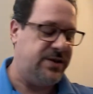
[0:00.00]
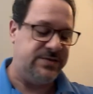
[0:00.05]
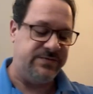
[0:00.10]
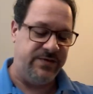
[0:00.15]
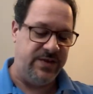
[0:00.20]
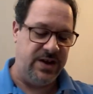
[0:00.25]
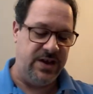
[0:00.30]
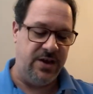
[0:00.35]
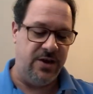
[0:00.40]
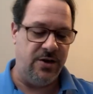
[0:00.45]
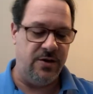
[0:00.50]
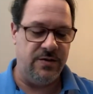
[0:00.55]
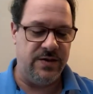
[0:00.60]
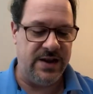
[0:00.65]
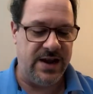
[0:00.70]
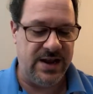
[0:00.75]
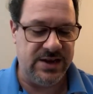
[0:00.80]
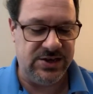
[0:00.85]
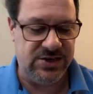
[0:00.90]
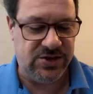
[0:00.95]
video that
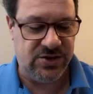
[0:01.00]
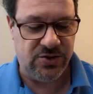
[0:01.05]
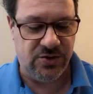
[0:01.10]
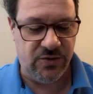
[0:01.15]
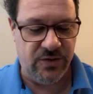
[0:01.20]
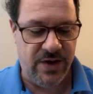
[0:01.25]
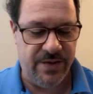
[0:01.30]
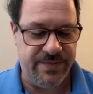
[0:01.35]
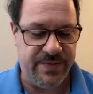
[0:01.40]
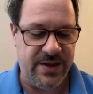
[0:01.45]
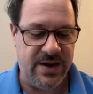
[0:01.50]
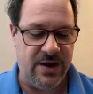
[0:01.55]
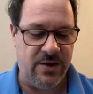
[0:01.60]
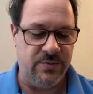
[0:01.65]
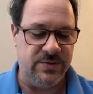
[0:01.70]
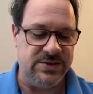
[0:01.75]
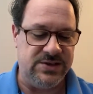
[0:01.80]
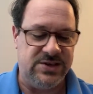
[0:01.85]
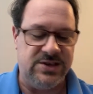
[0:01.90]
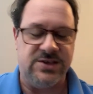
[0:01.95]
I just threw up there
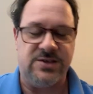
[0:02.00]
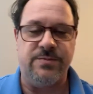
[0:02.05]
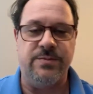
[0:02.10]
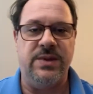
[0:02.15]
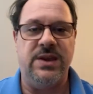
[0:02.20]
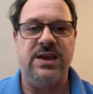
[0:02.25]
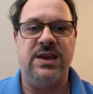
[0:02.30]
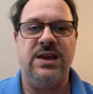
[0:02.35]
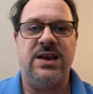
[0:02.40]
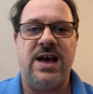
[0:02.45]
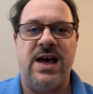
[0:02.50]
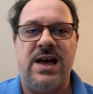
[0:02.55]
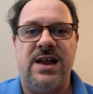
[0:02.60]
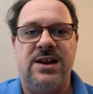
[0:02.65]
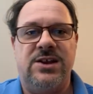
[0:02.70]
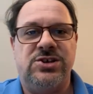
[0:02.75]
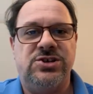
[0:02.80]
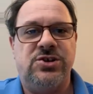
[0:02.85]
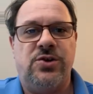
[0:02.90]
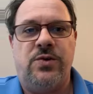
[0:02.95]
was just me kind
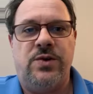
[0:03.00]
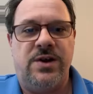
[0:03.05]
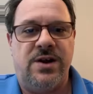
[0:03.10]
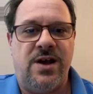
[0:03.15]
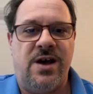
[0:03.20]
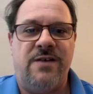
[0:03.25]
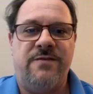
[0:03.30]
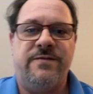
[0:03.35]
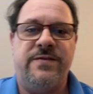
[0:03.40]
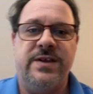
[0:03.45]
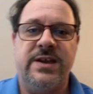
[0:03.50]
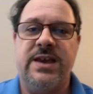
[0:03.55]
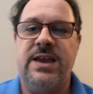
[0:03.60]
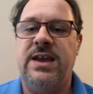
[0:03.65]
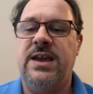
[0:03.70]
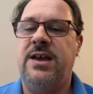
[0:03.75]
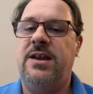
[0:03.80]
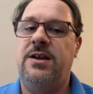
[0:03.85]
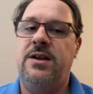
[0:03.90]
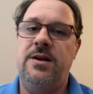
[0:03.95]
of showing it off,
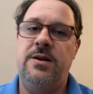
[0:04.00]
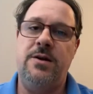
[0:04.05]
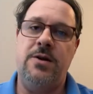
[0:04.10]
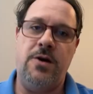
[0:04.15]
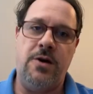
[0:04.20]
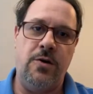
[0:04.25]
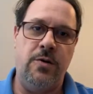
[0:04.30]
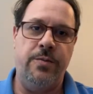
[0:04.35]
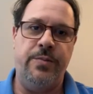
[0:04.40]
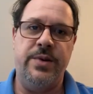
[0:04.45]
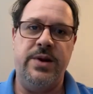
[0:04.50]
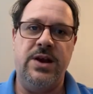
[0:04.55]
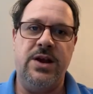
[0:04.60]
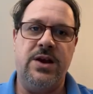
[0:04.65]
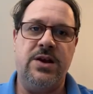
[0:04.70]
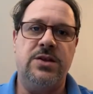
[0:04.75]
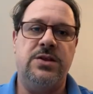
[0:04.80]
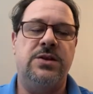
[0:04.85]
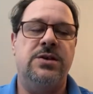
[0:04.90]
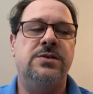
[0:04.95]
flicking it open and
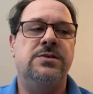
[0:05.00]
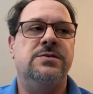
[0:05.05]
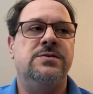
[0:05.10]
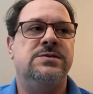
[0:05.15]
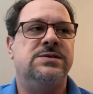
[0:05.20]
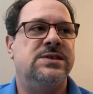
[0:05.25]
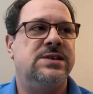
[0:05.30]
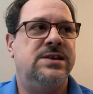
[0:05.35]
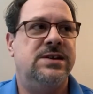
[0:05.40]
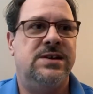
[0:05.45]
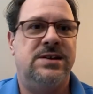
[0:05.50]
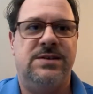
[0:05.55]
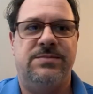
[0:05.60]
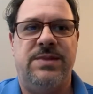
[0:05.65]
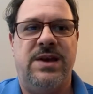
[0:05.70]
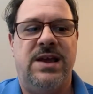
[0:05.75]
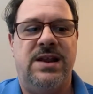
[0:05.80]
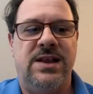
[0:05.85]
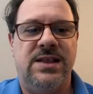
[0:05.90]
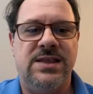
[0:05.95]
close, and
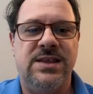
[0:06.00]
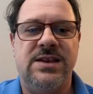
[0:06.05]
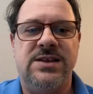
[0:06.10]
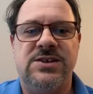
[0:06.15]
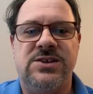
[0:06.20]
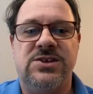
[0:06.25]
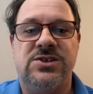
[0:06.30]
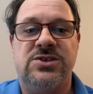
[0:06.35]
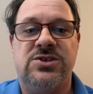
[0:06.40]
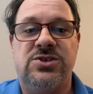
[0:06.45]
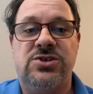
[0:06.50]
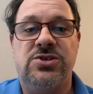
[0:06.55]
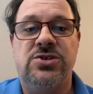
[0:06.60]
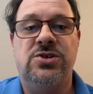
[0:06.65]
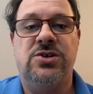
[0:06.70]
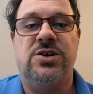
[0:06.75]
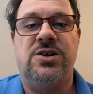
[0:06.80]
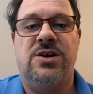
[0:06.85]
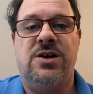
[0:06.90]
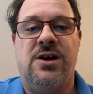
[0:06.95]
man, that thing just
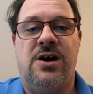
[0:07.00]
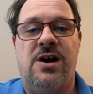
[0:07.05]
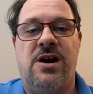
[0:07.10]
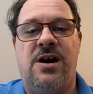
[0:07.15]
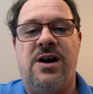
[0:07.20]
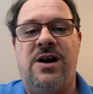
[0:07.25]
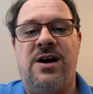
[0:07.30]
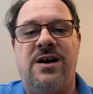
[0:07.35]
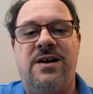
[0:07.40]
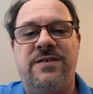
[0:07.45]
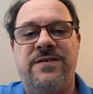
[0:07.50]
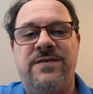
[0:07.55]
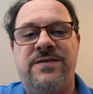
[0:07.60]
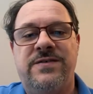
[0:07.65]
took off.